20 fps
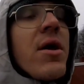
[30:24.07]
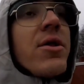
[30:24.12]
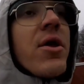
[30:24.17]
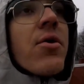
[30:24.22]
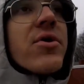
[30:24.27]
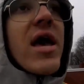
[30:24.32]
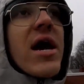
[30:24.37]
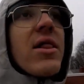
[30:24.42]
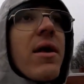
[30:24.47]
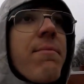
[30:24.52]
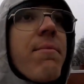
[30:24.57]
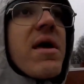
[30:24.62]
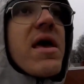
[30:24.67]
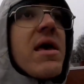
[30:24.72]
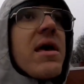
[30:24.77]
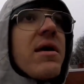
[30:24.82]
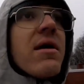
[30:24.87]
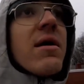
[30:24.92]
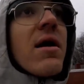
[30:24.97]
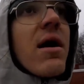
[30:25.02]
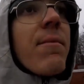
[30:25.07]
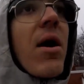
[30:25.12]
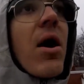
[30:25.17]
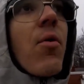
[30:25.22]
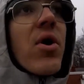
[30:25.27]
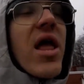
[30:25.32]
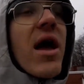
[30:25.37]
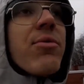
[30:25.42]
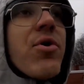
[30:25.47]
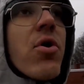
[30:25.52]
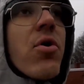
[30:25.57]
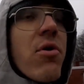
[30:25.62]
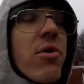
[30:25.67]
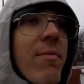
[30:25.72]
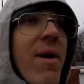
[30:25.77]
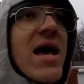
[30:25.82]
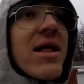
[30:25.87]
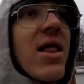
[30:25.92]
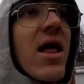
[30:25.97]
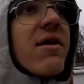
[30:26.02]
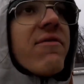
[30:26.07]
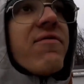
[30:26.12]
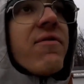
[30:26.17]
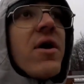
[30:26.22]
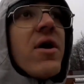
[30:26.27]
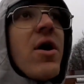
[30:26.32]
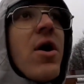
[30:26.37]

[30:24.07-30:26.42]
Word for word: Don't yell at me about what I'm doing with my life